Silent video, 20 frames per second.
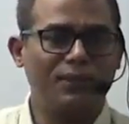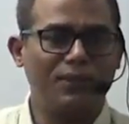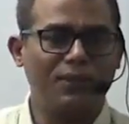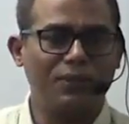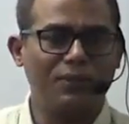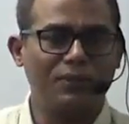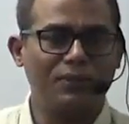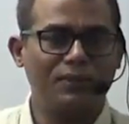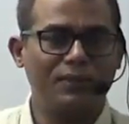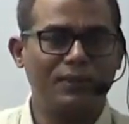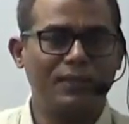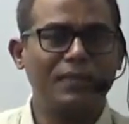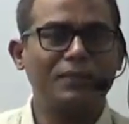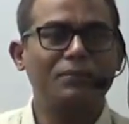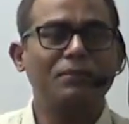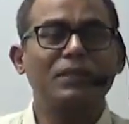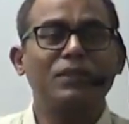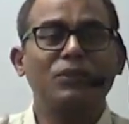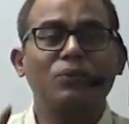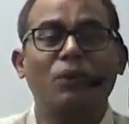you. That
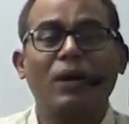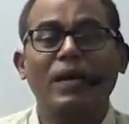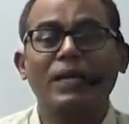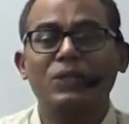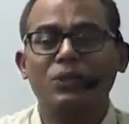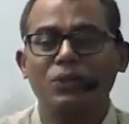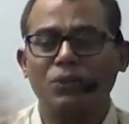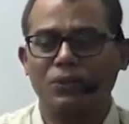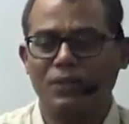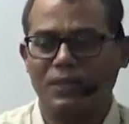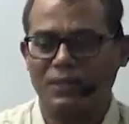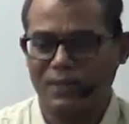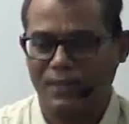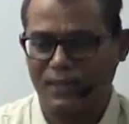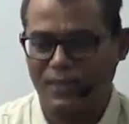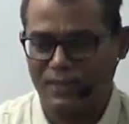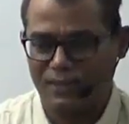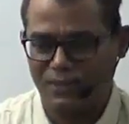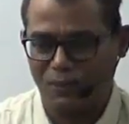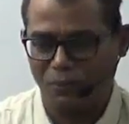means why should we
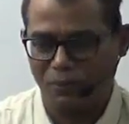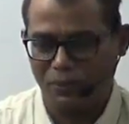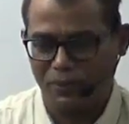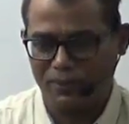study a topic?